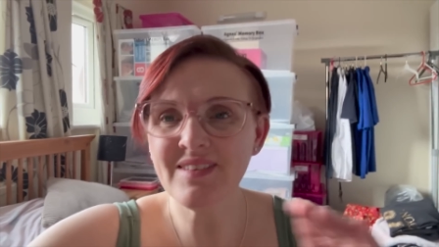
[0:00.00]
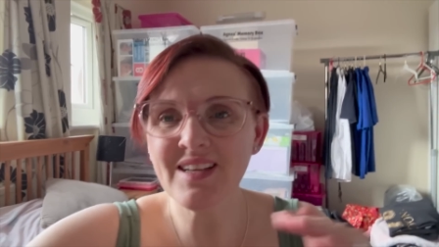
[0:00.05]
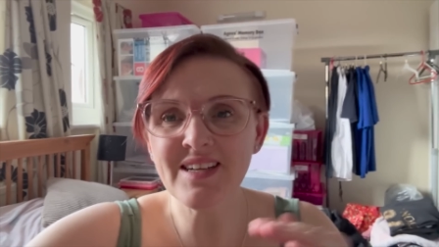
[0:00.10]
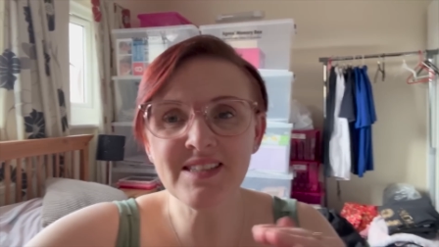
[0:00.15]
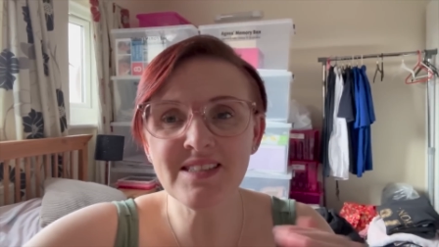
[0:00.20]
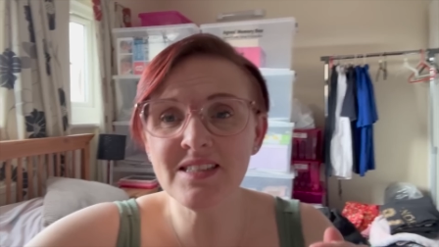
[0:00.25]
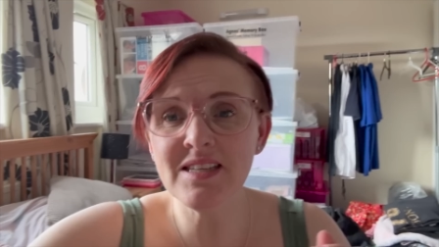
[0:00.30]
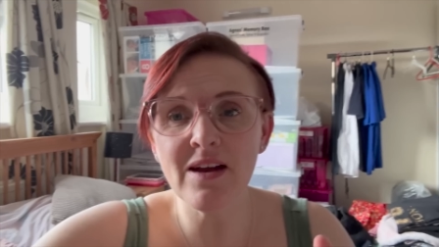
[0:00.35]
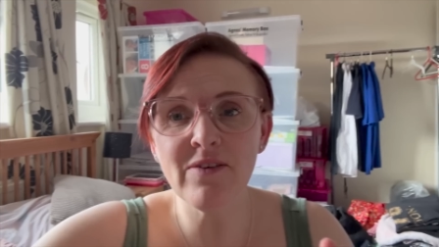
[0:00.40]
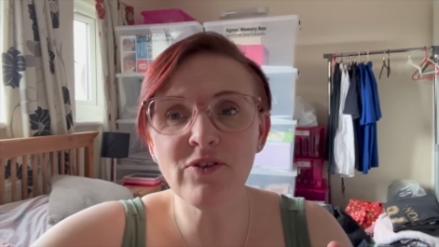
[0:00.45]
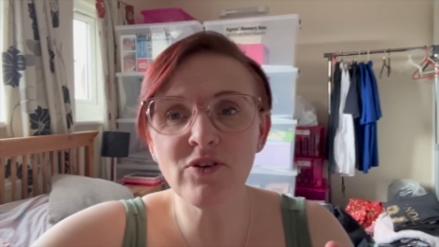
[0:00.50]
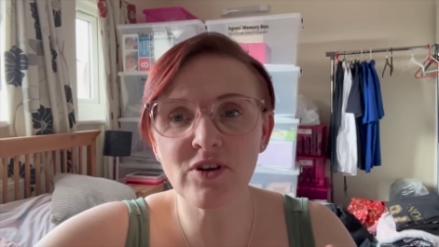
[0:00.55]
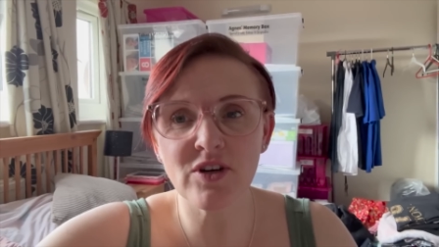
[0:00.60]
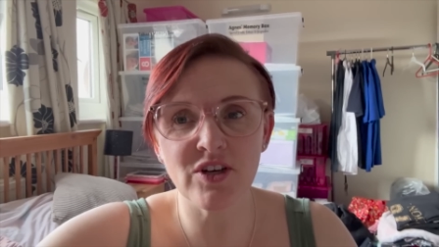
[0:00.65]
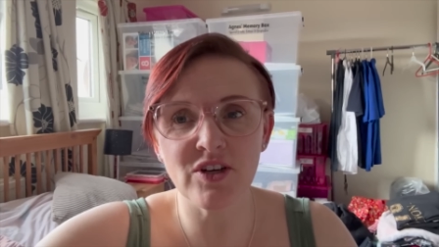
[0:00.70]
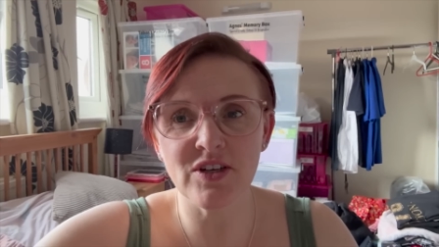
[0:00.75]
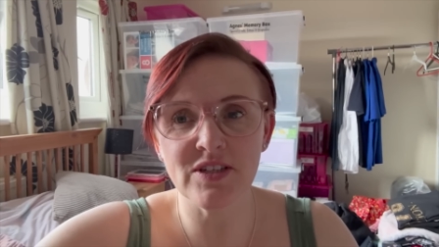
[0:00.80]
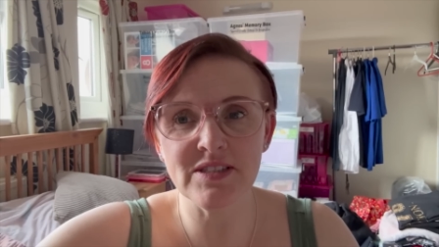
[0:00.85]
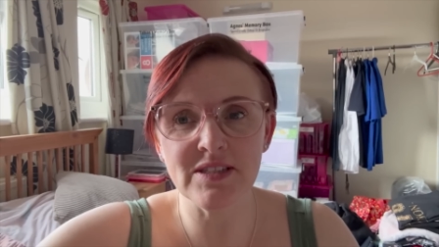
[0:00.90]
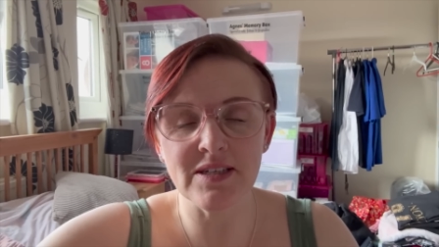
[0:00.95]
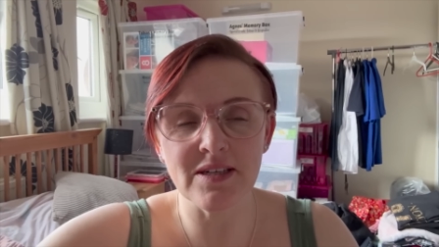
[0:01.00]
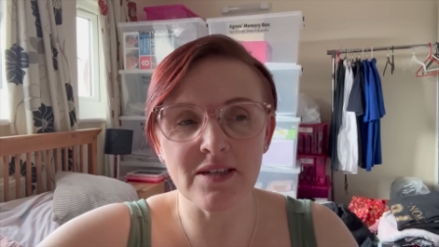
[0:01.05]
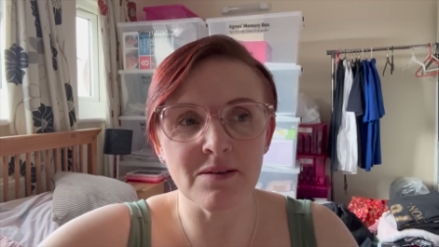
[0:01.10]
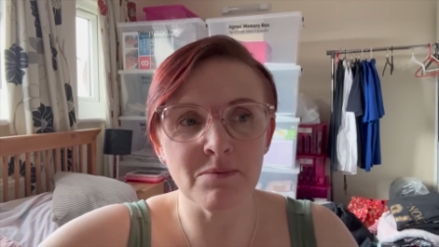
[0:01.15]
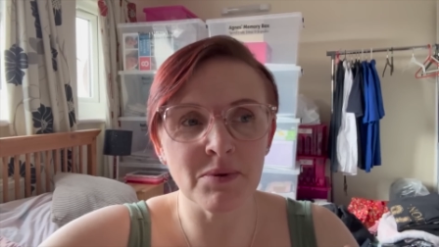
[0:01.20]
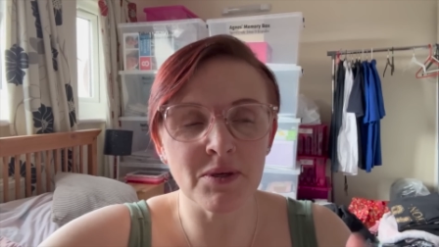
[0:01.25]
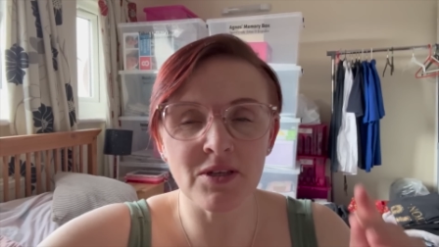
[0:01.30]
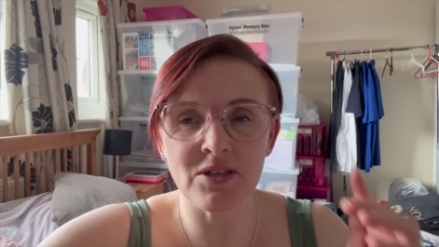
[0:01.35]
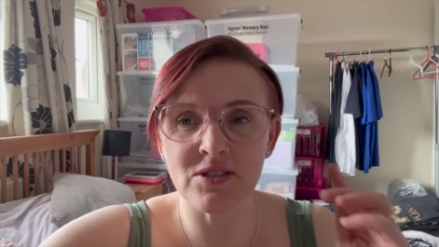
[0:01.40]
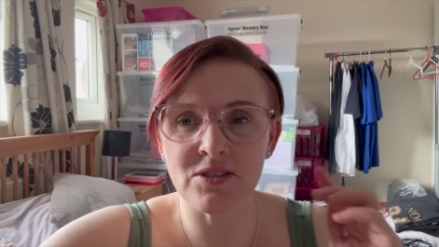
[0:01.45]
it's never a good idea
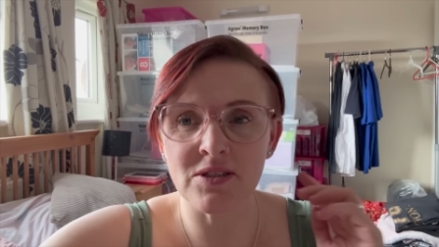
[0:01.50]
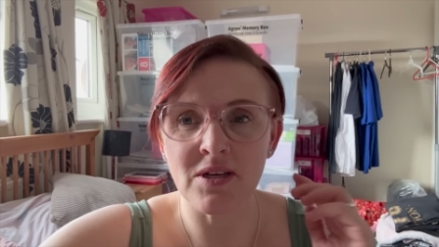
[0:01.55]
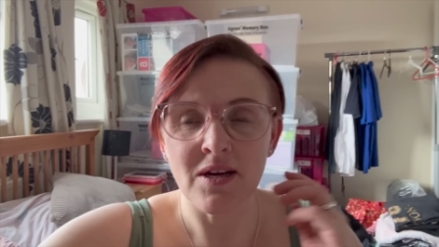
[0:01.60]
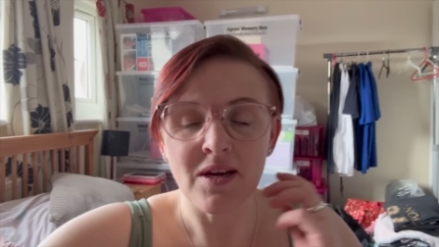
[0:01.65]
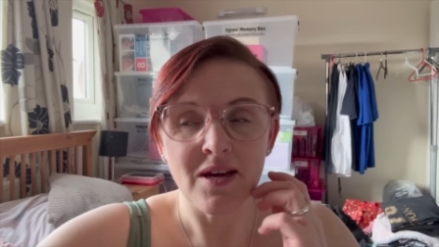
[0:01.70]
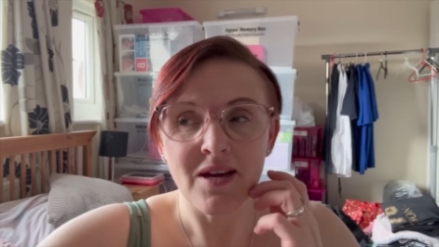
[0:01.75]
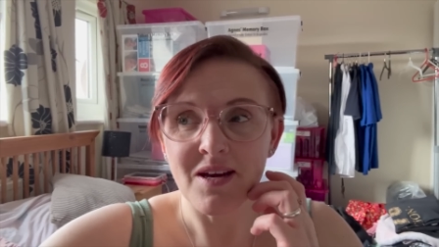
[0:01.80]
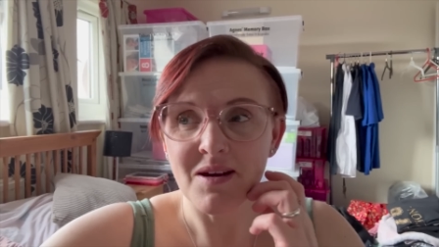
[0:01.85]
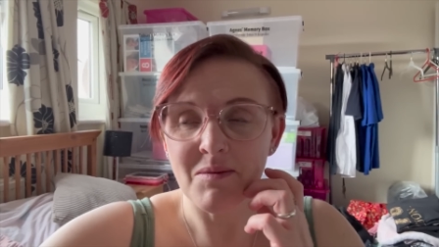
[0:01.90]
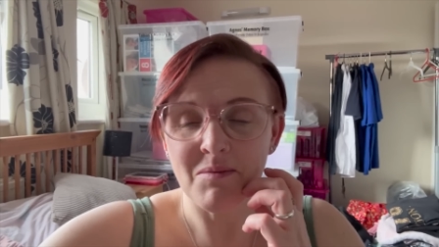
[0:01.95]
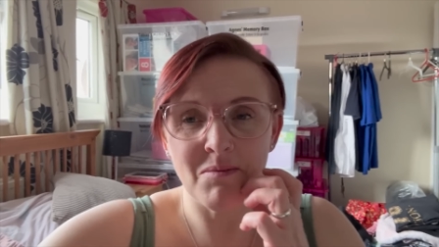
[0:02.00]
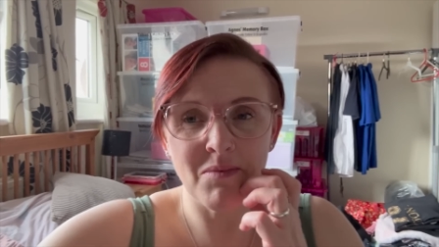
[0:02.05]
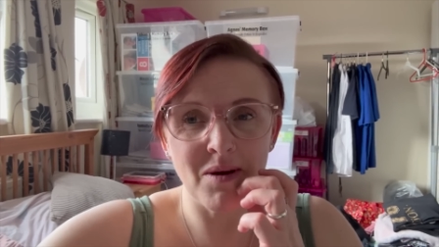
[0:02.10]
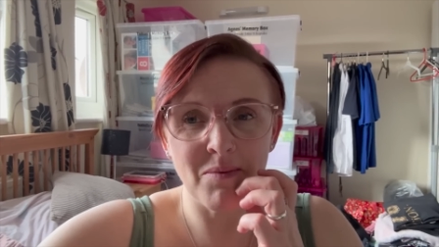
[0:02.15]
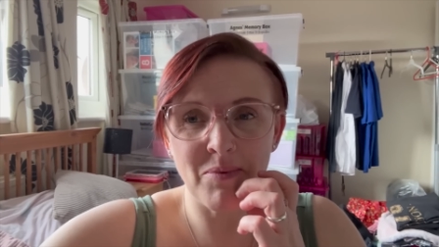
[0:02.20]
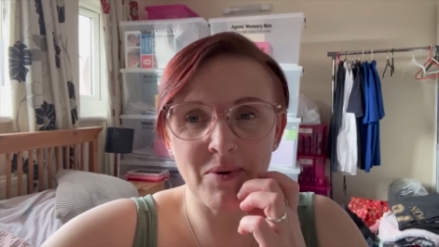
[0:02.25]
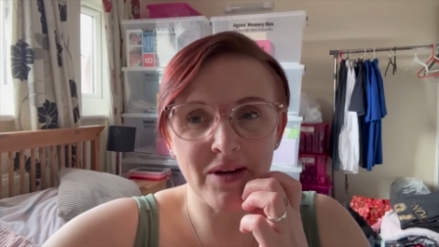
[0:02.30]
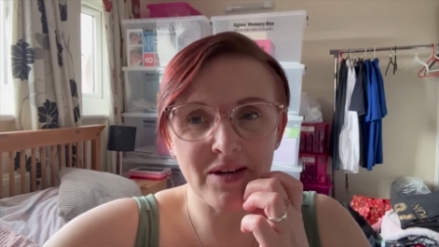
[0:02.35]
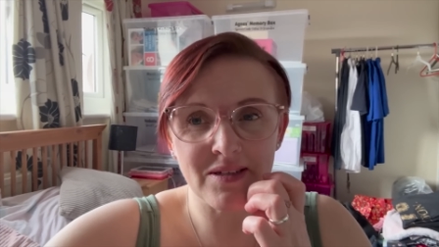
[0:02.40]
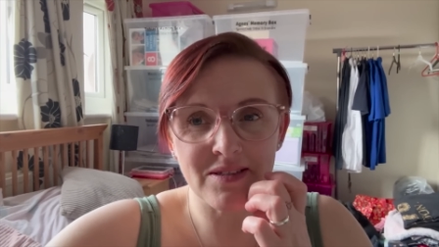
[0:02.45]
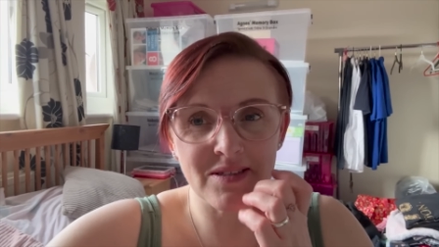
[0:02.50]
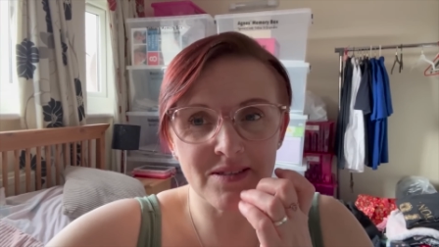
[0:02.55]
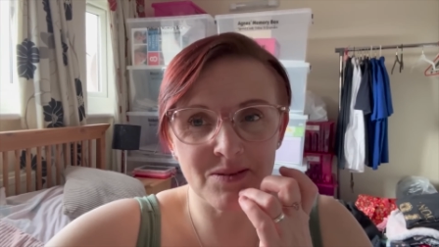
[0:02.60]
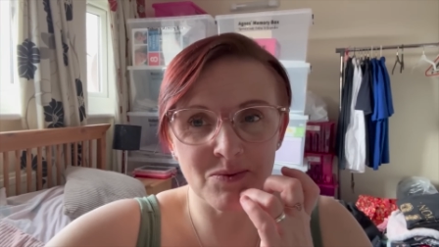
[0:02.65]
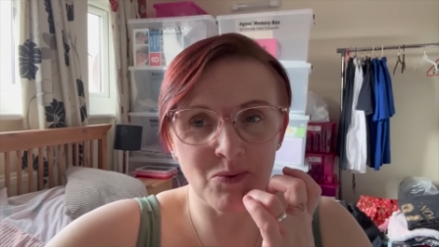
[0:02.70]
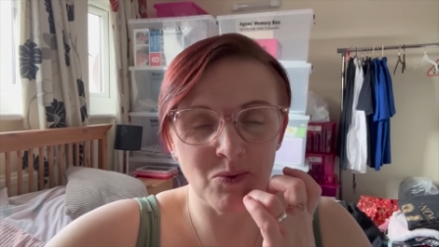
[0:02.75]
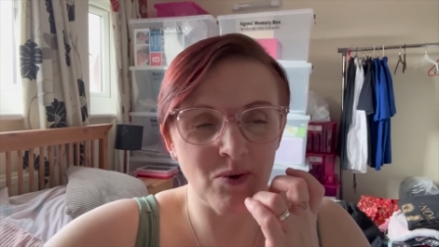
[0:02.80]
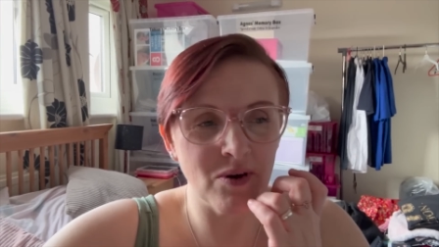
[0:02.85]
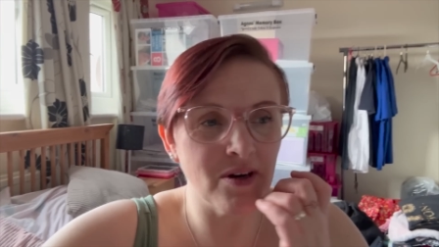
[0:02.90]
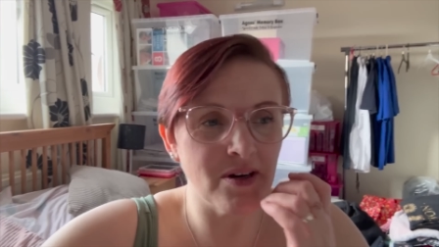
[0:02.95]
because my brain
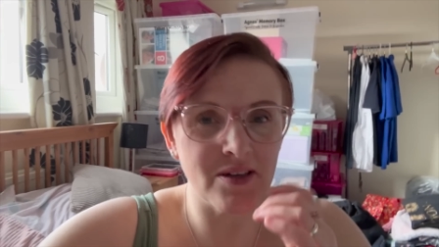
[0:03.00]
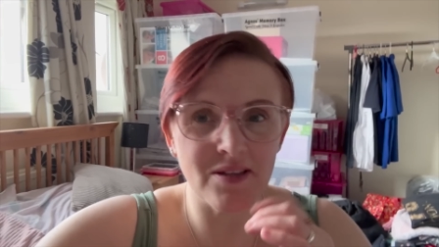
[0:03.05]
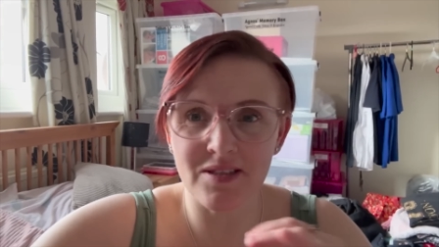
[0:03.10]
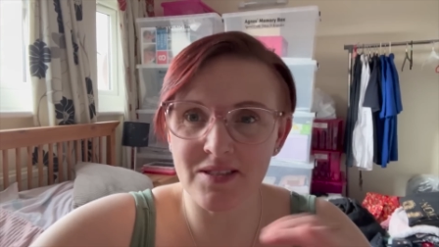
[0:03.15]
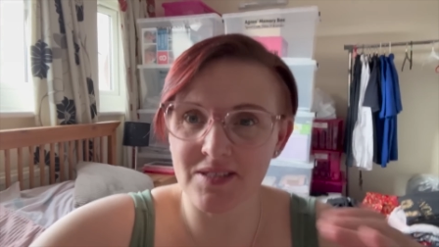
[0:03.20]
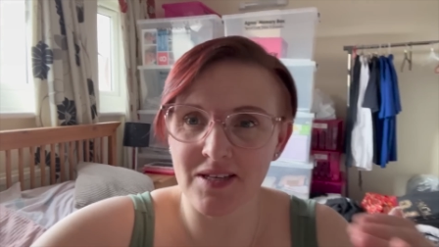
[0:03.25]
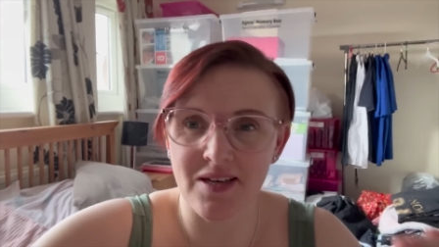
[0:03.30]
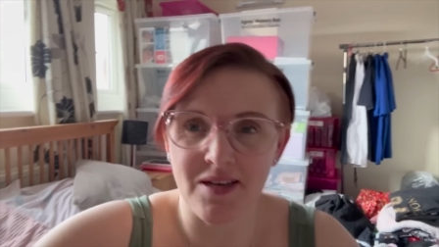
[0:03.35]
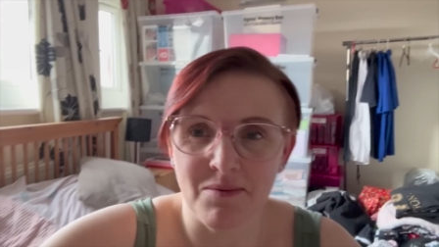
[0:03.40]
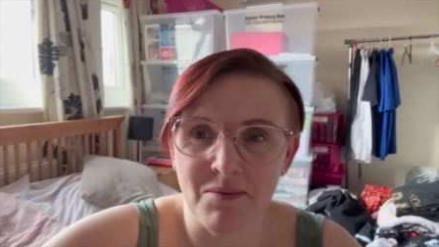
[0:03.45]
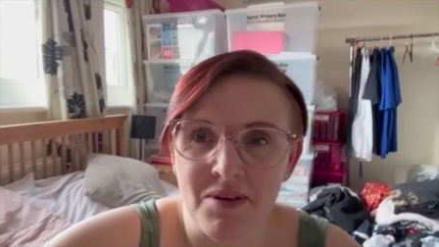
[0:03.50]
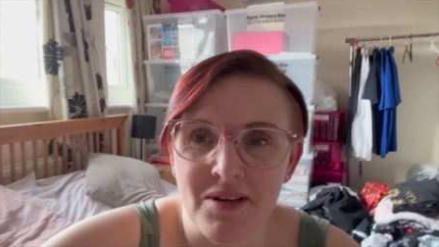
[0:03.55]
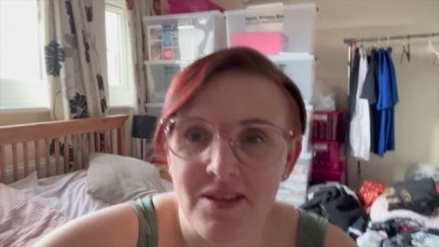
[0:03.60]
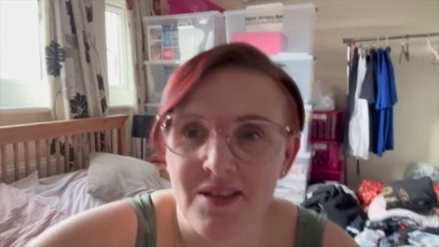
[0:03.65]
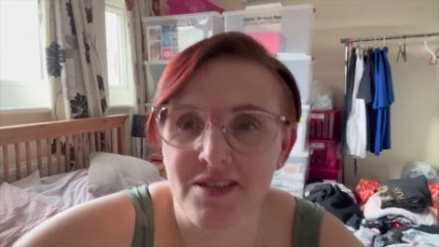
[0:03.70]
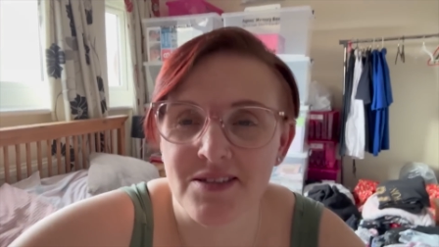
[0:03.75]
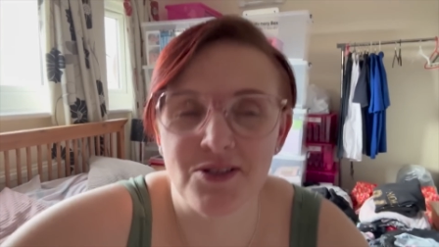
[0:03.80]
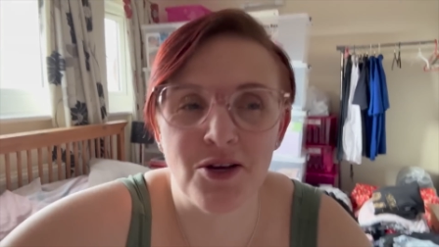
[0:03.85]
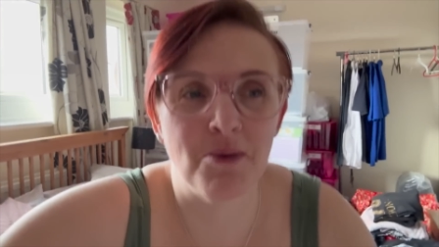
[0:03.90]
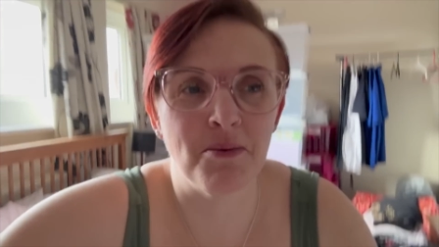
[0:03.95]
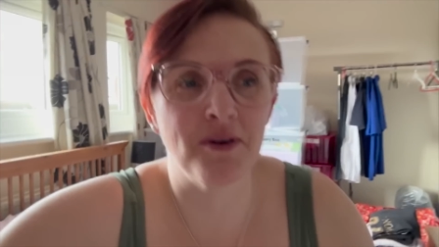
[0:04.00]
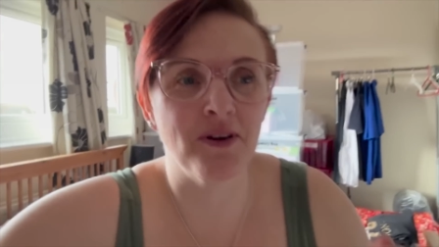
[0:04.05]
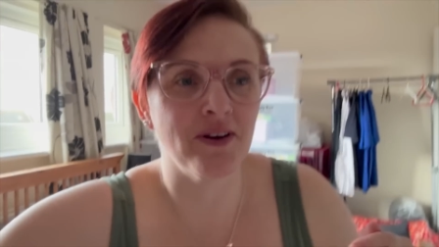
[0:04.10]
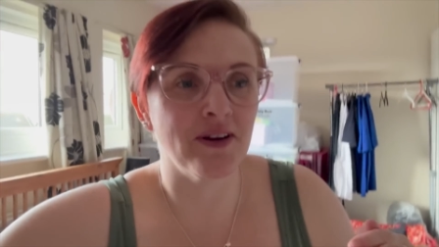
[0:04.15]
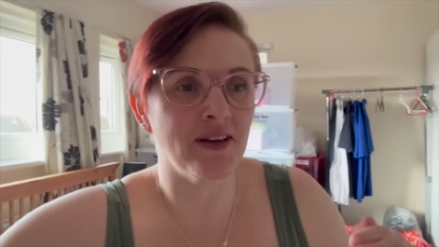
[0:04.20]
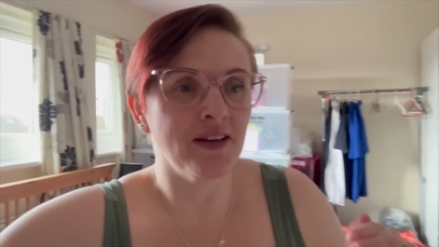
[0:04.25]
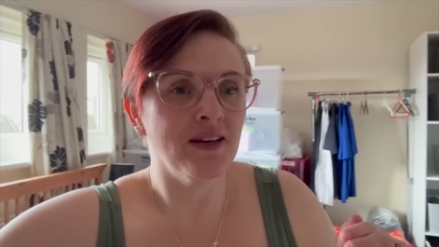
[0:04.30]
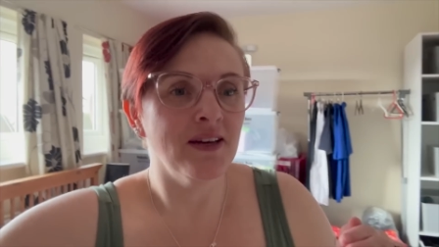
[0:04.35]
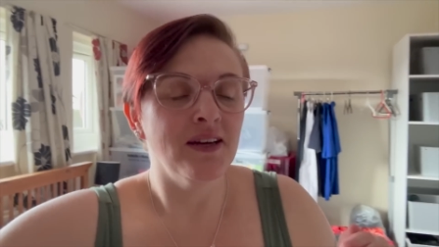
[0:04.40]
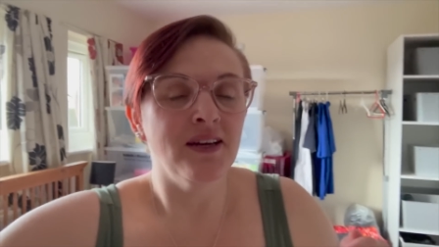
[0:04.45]
doesn't work the same at that time of
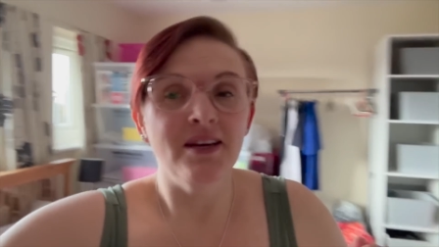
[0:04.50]
night